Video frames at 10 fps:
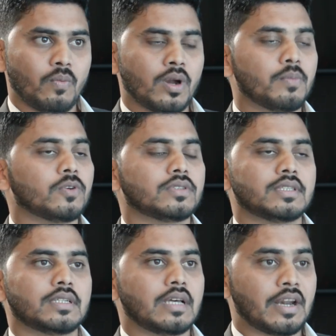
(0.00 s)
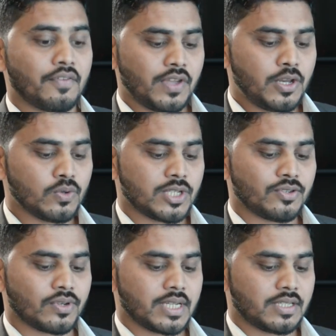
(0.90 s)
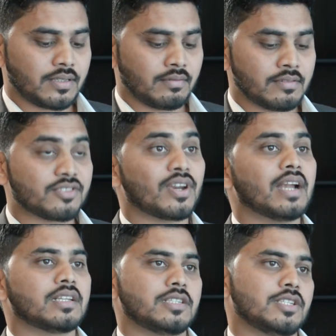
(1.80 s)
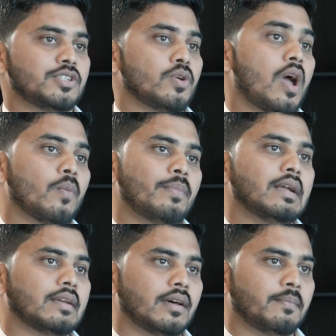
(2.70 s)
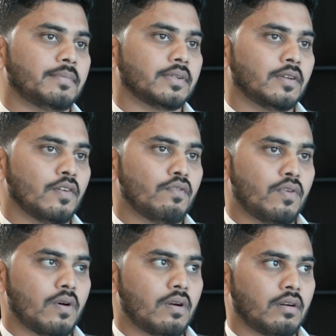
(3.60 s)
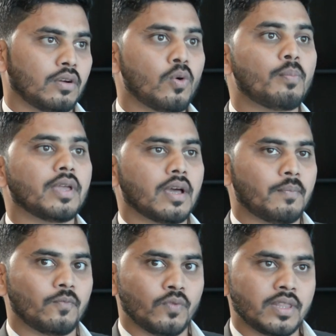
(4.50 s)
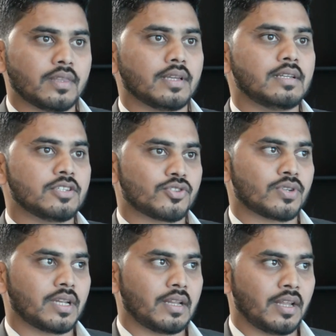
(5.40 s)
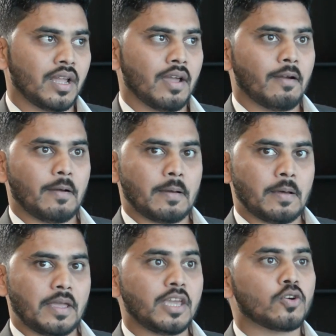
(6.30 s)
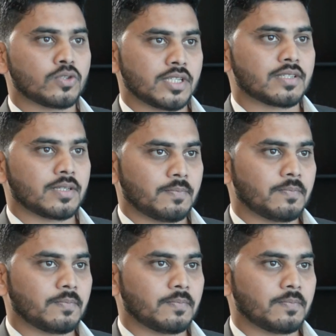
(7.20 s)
what about the revenue generation strategies you have built up for coping up with the industry ecosystem?